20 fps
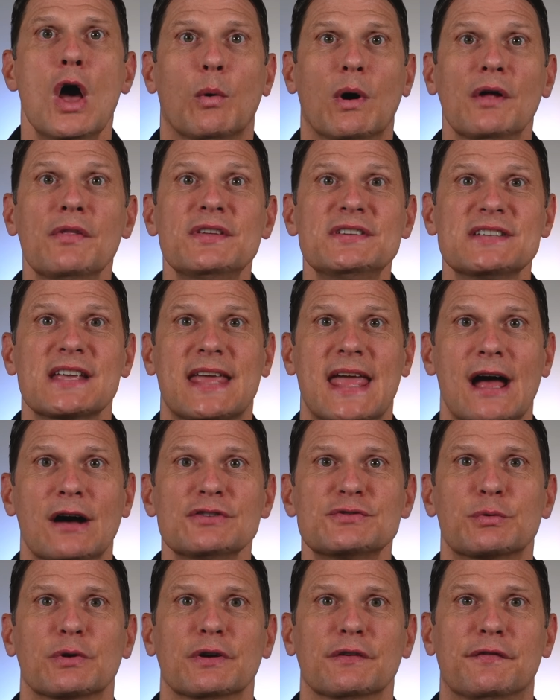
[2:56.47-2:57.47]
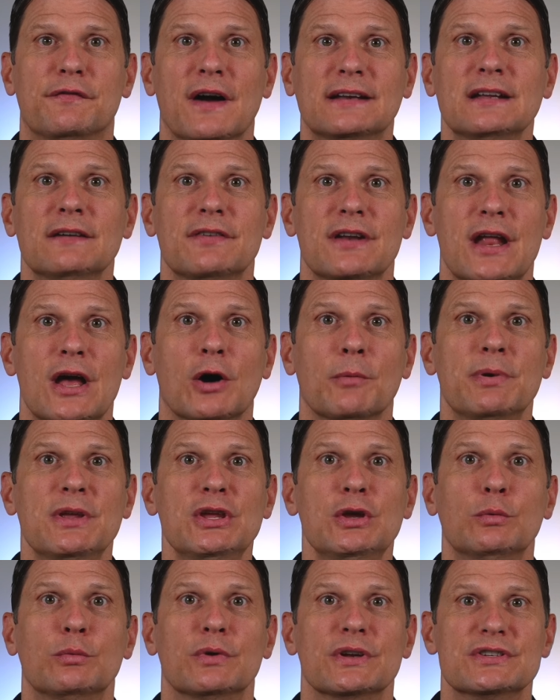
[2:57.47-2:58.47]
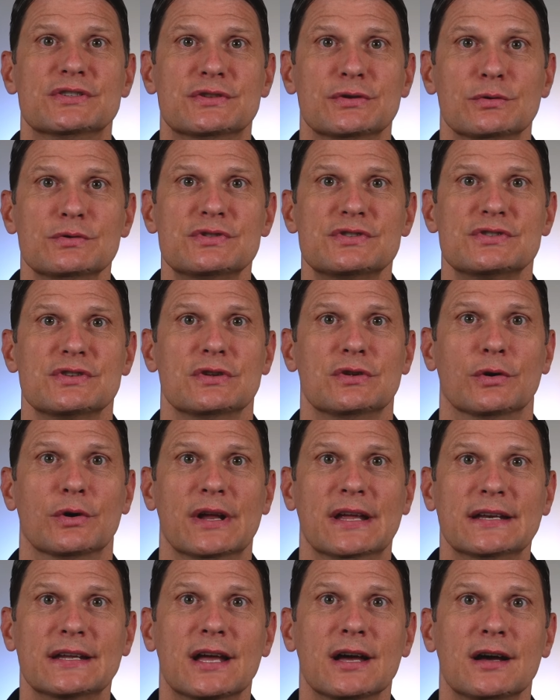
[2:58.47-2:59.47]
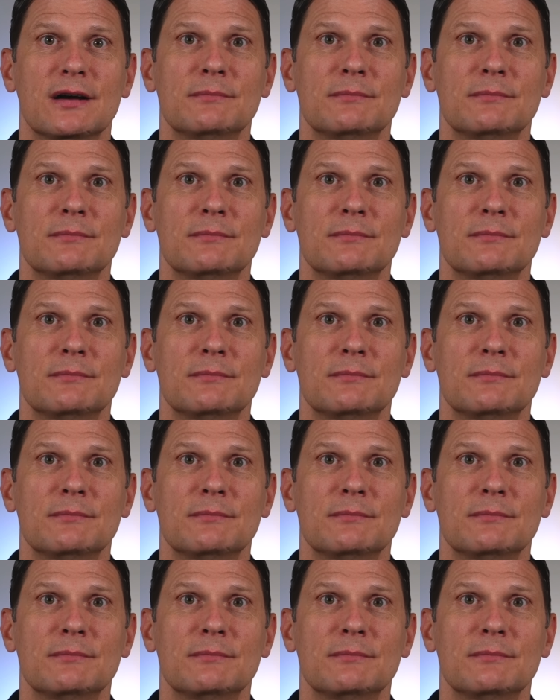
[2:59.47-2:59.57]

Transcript: While these accounts were effective in helping you reduce your income